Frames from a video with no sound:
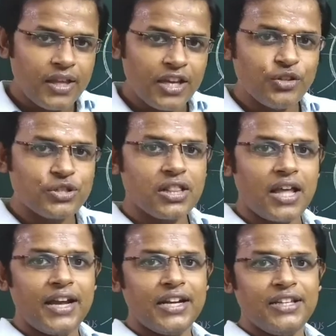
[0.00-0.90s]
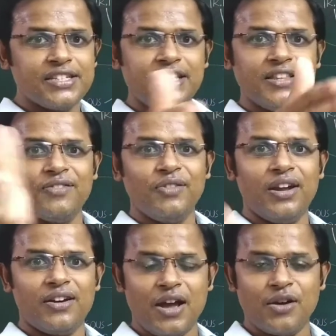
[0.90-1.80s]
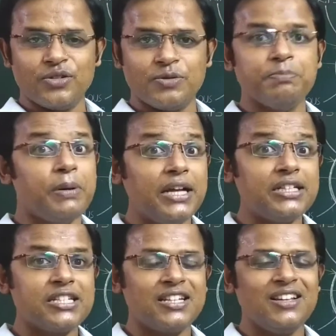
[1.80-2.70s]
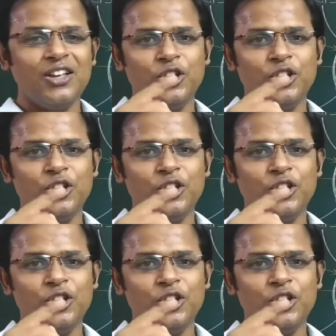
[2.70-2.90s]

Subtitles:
then you slightly see the way around. But